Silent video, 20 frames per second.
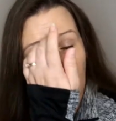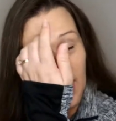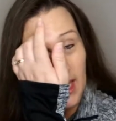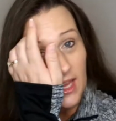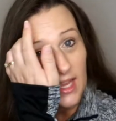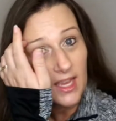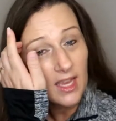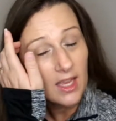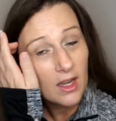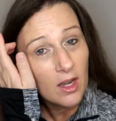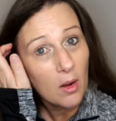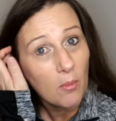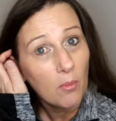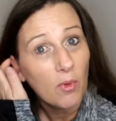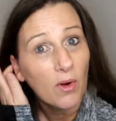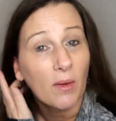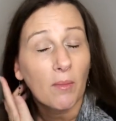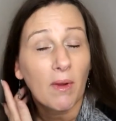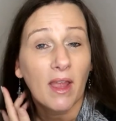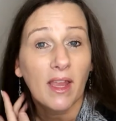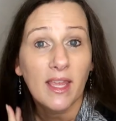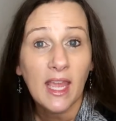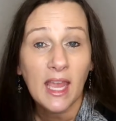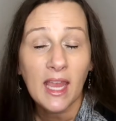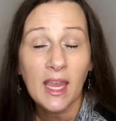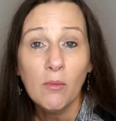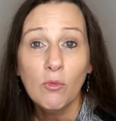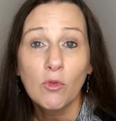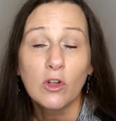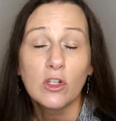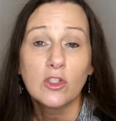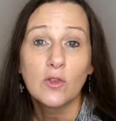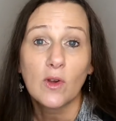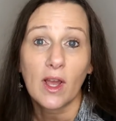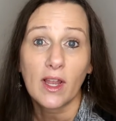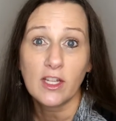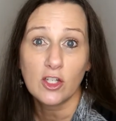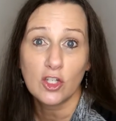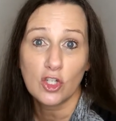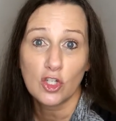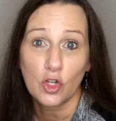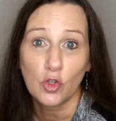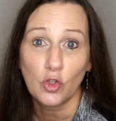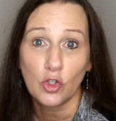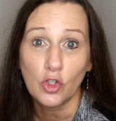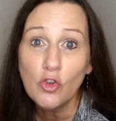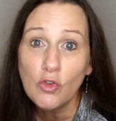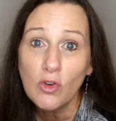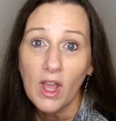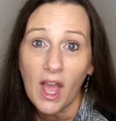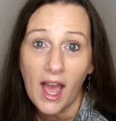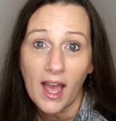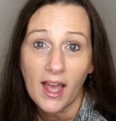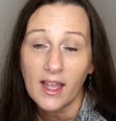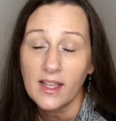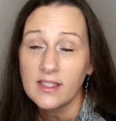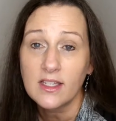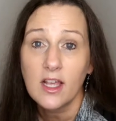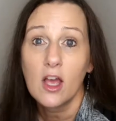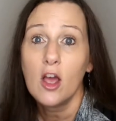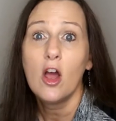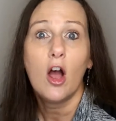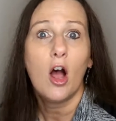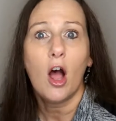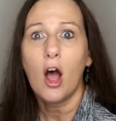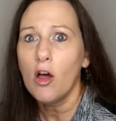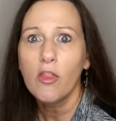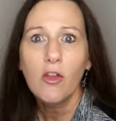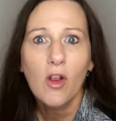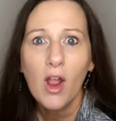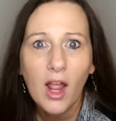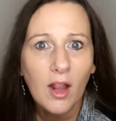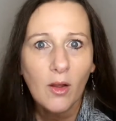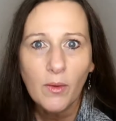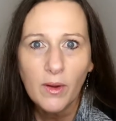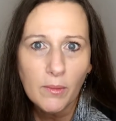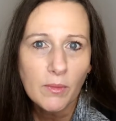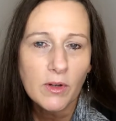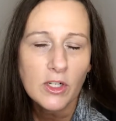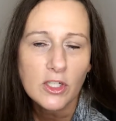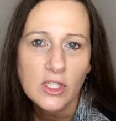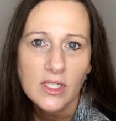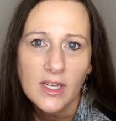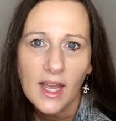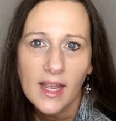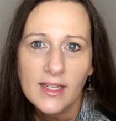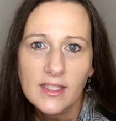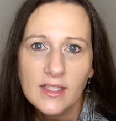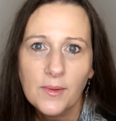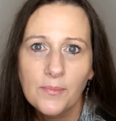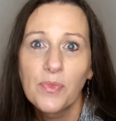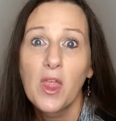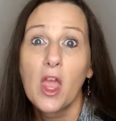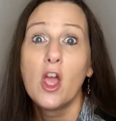and bring my camera so I can show you guys all their Halloween merchandise.